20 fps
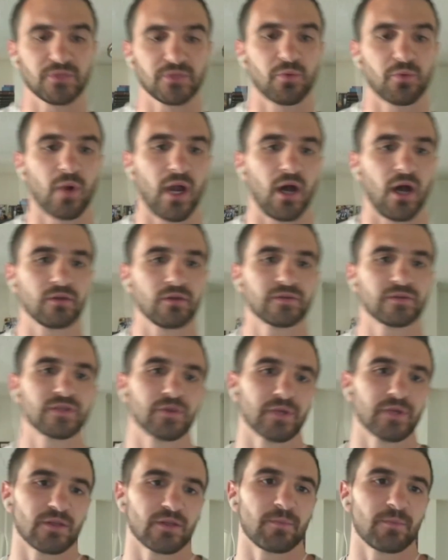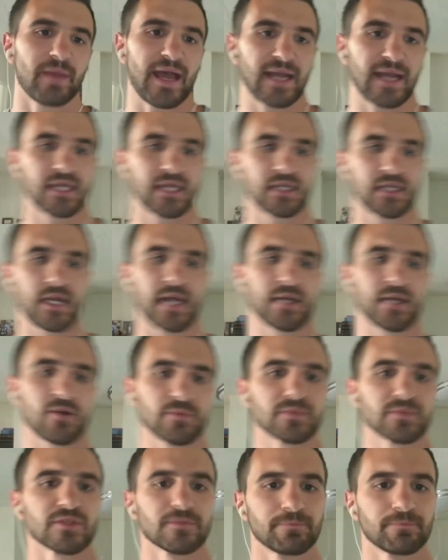well doing the back end
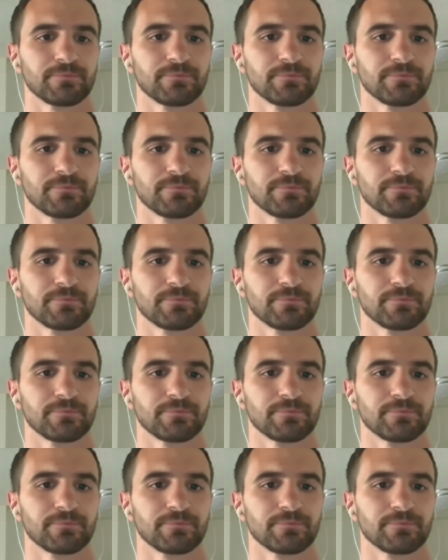items.